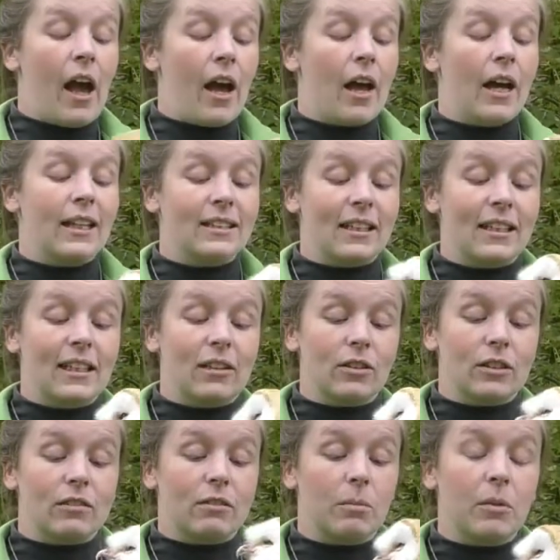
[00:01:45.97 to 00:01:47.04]
It's
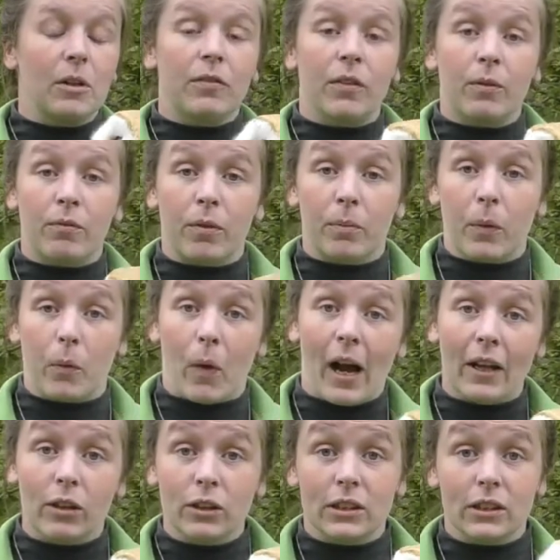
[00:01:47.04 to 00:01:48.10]
illegal to remove them from the
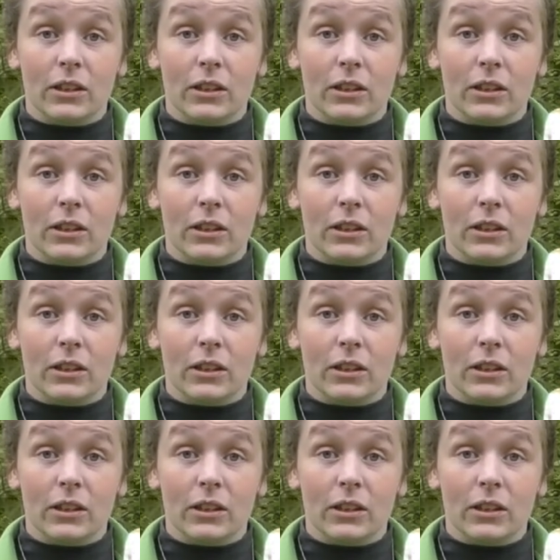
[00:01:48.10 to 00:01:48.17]
wild